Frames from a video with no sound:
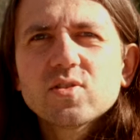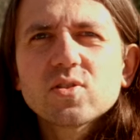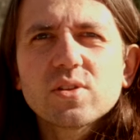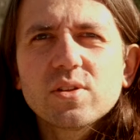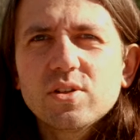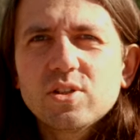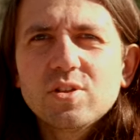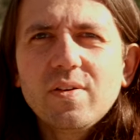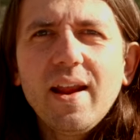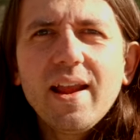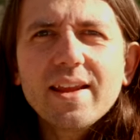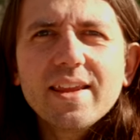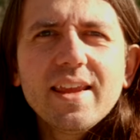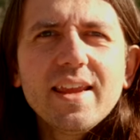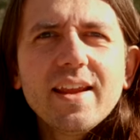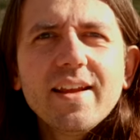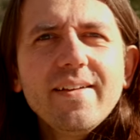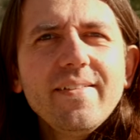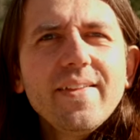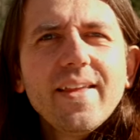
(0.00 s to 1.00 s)
solar
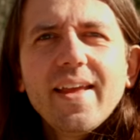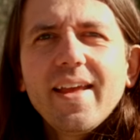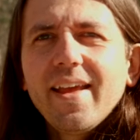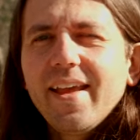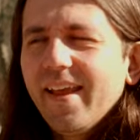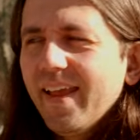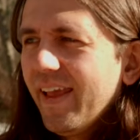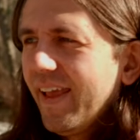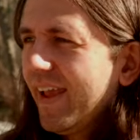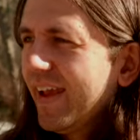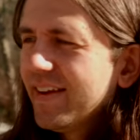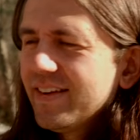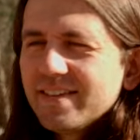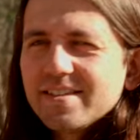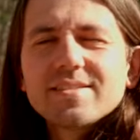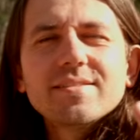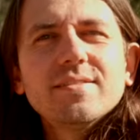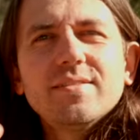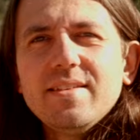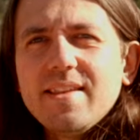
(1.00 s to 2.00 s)
tracking
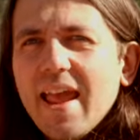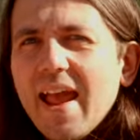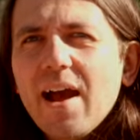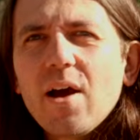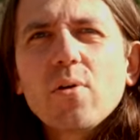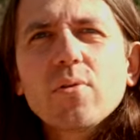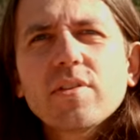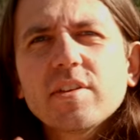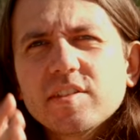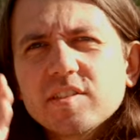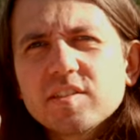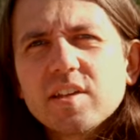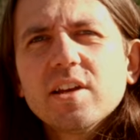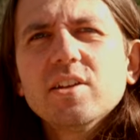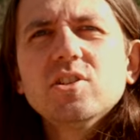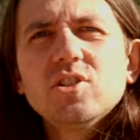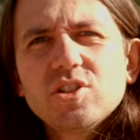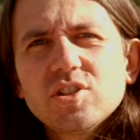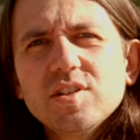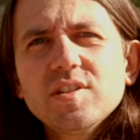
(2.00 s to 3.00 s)
and now the
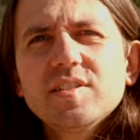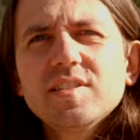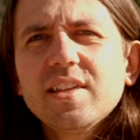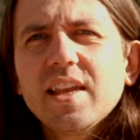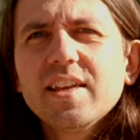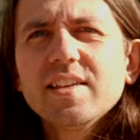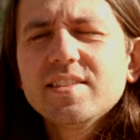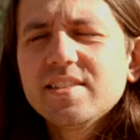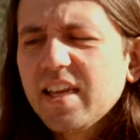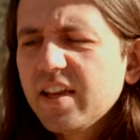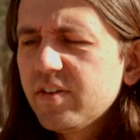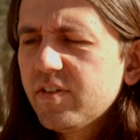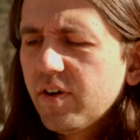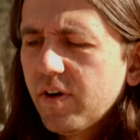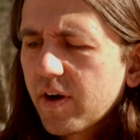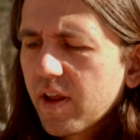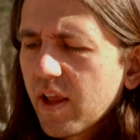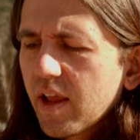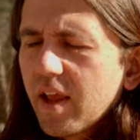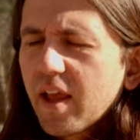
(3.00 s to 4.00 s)
sun should stay
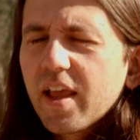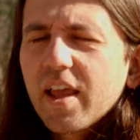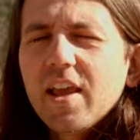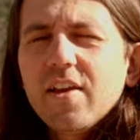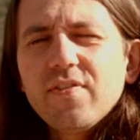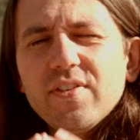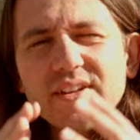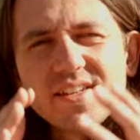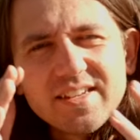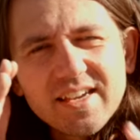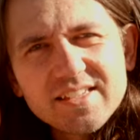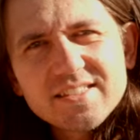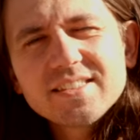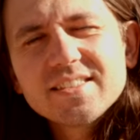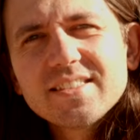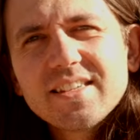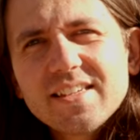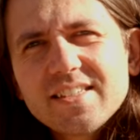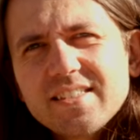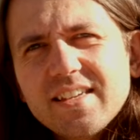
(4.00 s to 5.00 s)
centered. If it
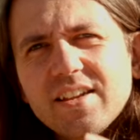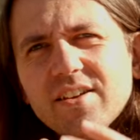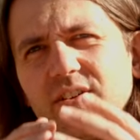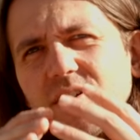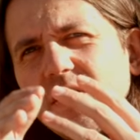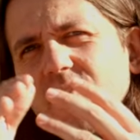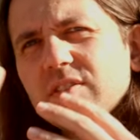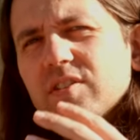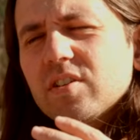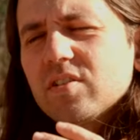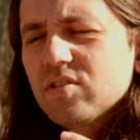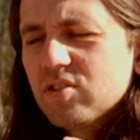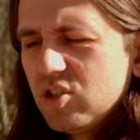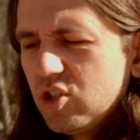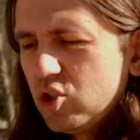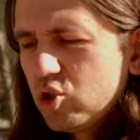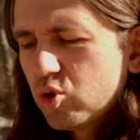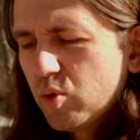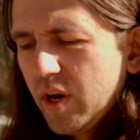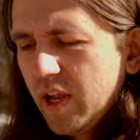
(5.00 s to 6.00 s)
doesn't stay centered, if it starts to
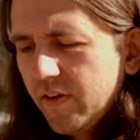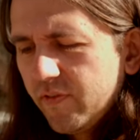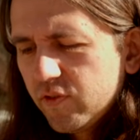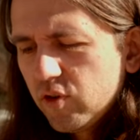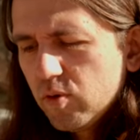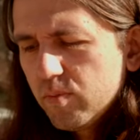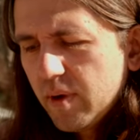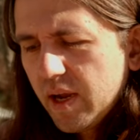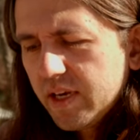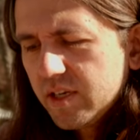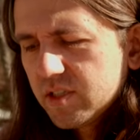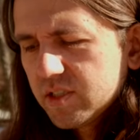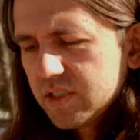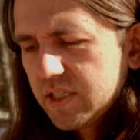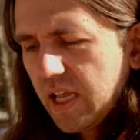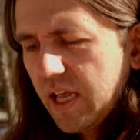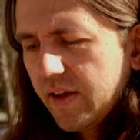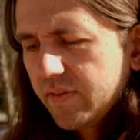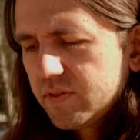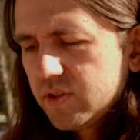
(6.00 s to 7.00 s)
drift, you might
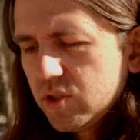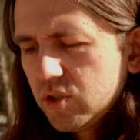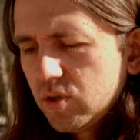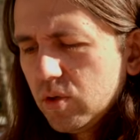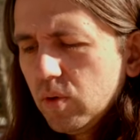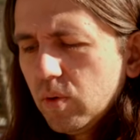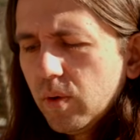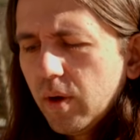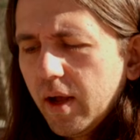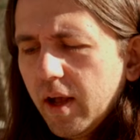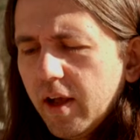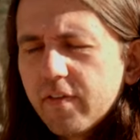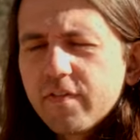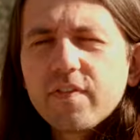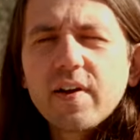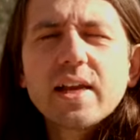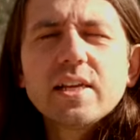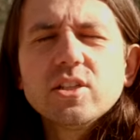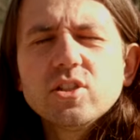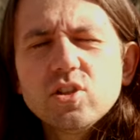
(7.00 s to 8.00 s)
just have to uh,
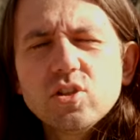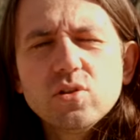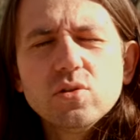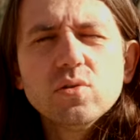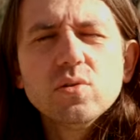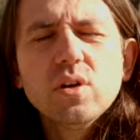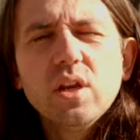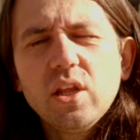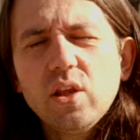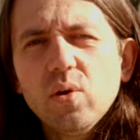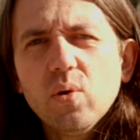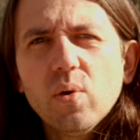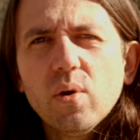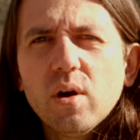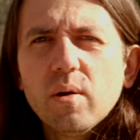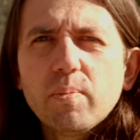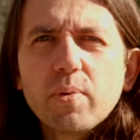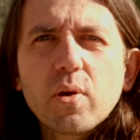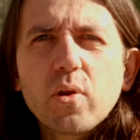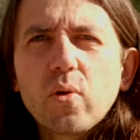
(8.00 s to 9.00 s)
fine tune
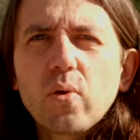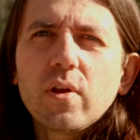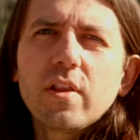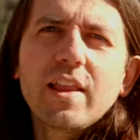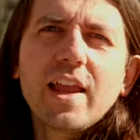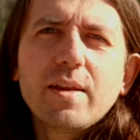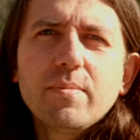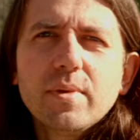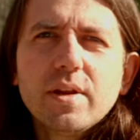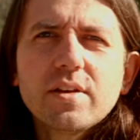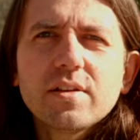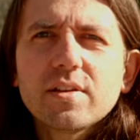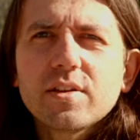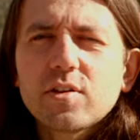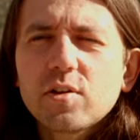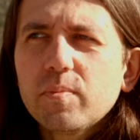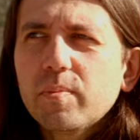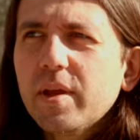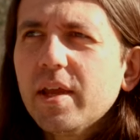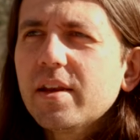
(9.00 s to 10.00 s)
your polar alignment a
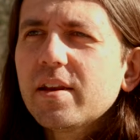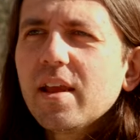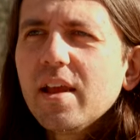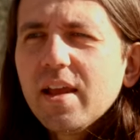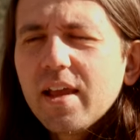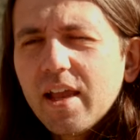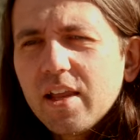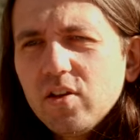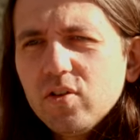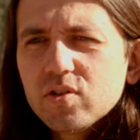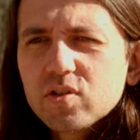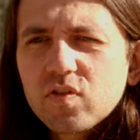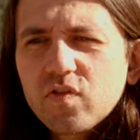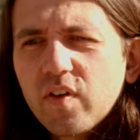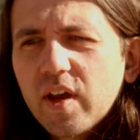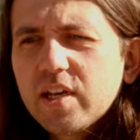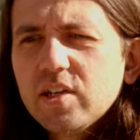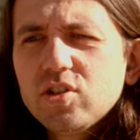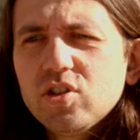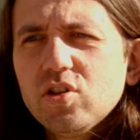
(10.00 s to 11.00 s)
little bit, and you just
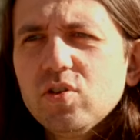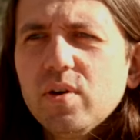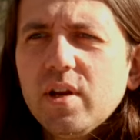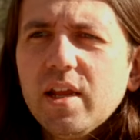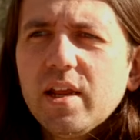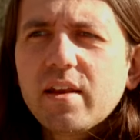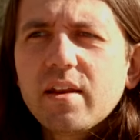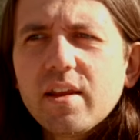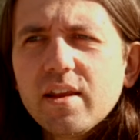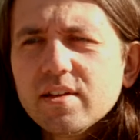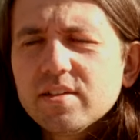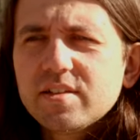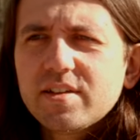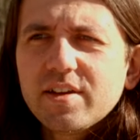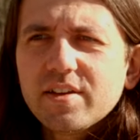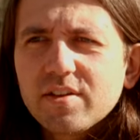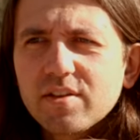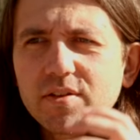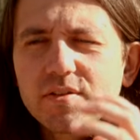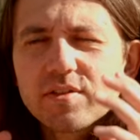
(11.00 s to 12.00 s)
fine tune it
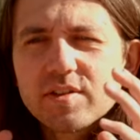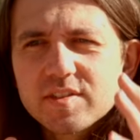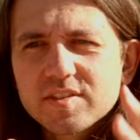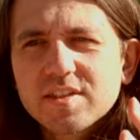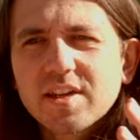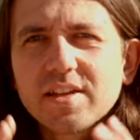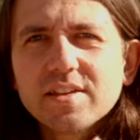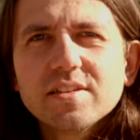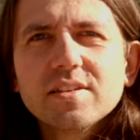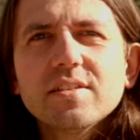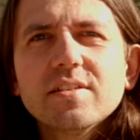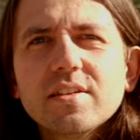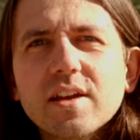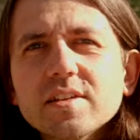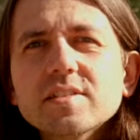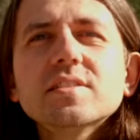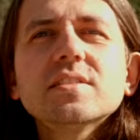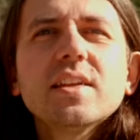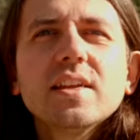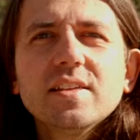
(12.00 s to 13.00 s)
until the sun
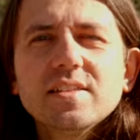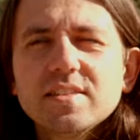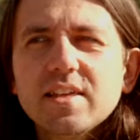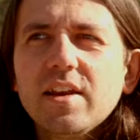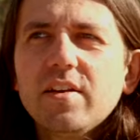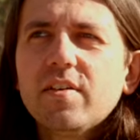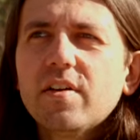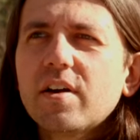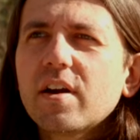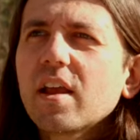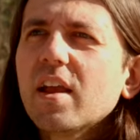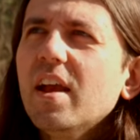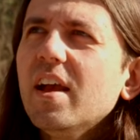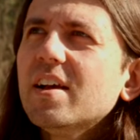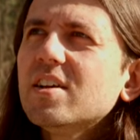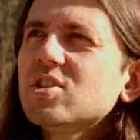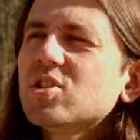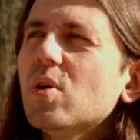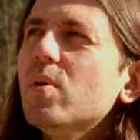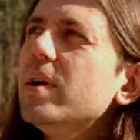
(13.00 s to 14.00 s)
does stay centered.
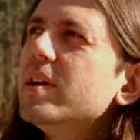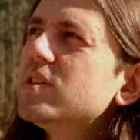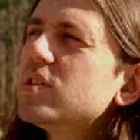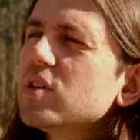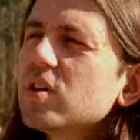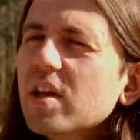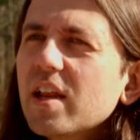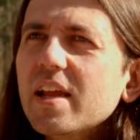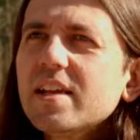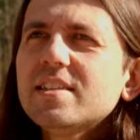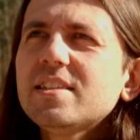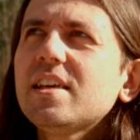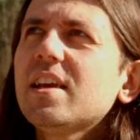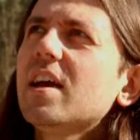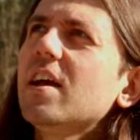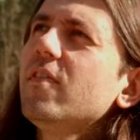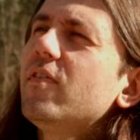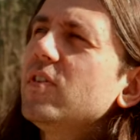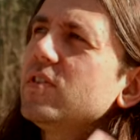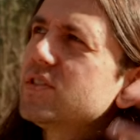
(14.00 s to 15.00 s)
So it's a good
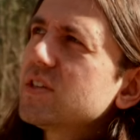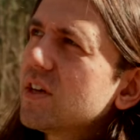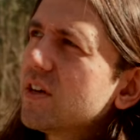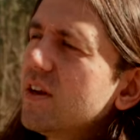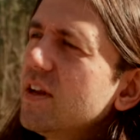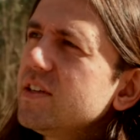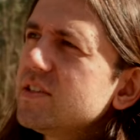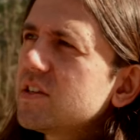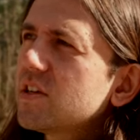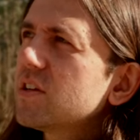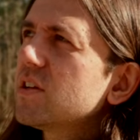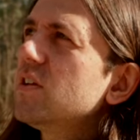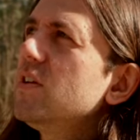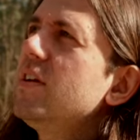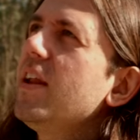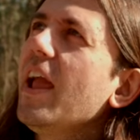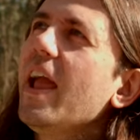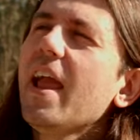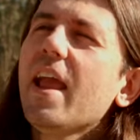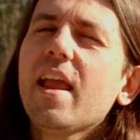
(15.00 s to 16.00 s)
idea if it's a nice clear
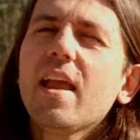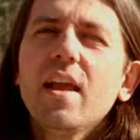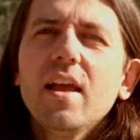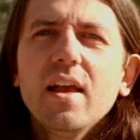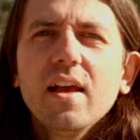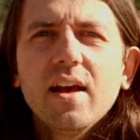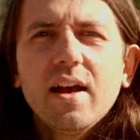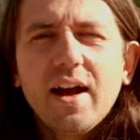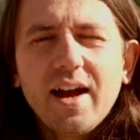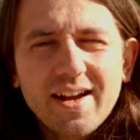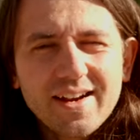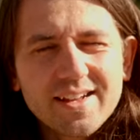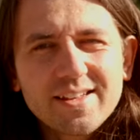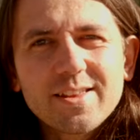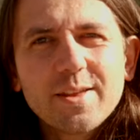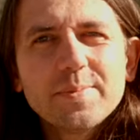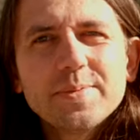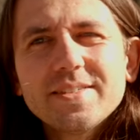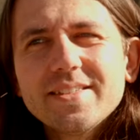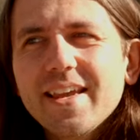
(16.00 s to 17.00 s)
day on
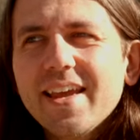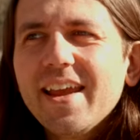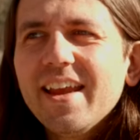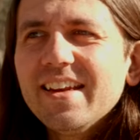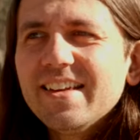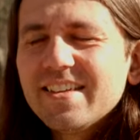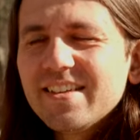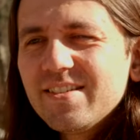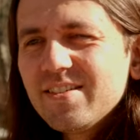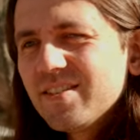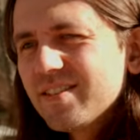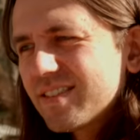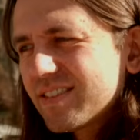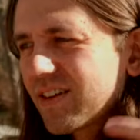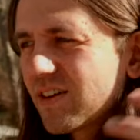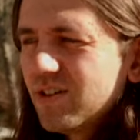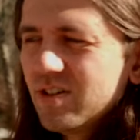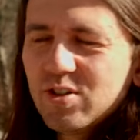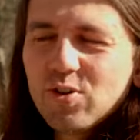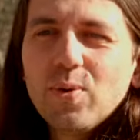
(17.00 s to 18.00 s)
eclipse day to
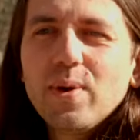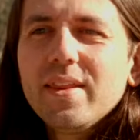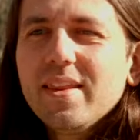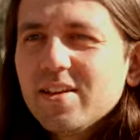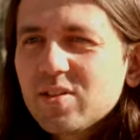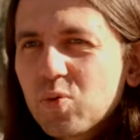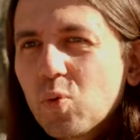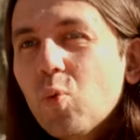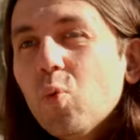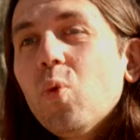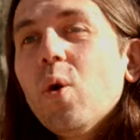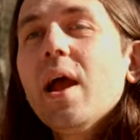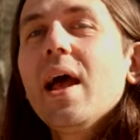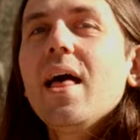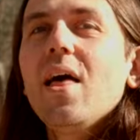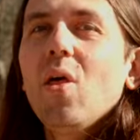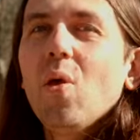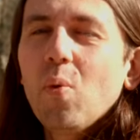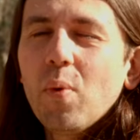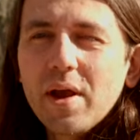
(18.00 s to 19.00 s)
start doing this
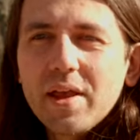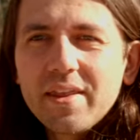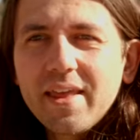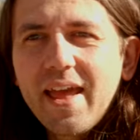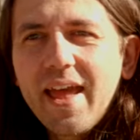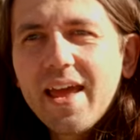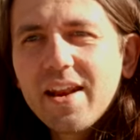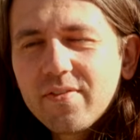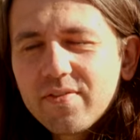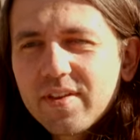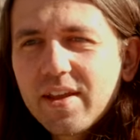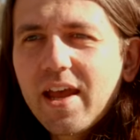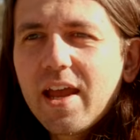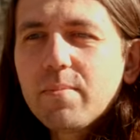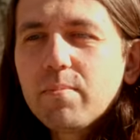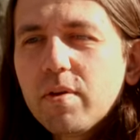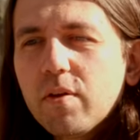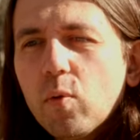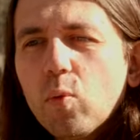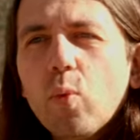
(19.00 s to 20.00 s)
well, well ahead of
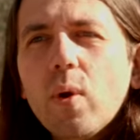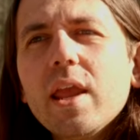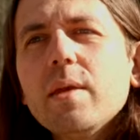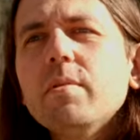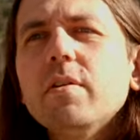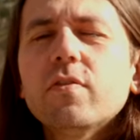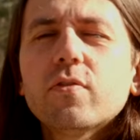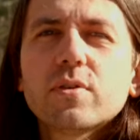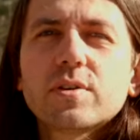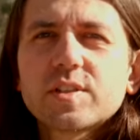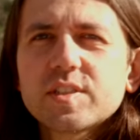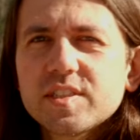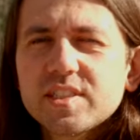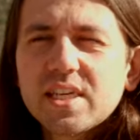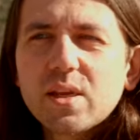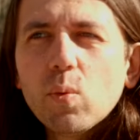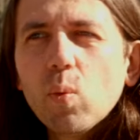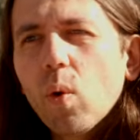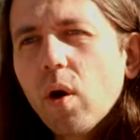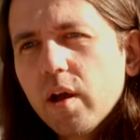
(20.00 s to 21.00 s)
time, way before
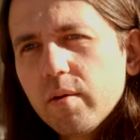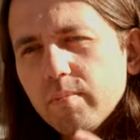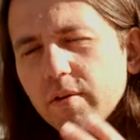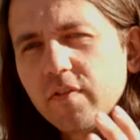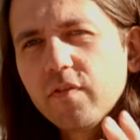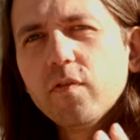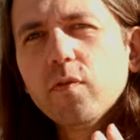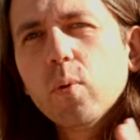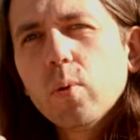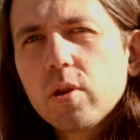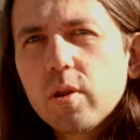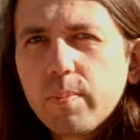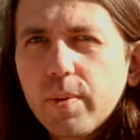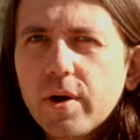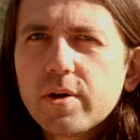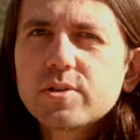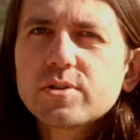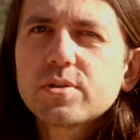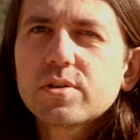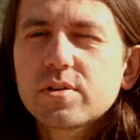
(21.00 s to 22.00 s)
C1, before the
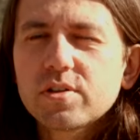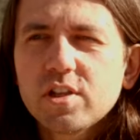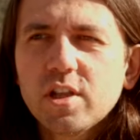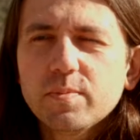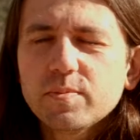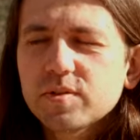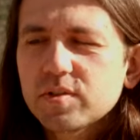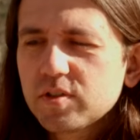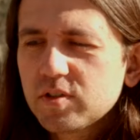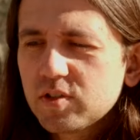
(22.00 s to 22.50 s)
partial eclipse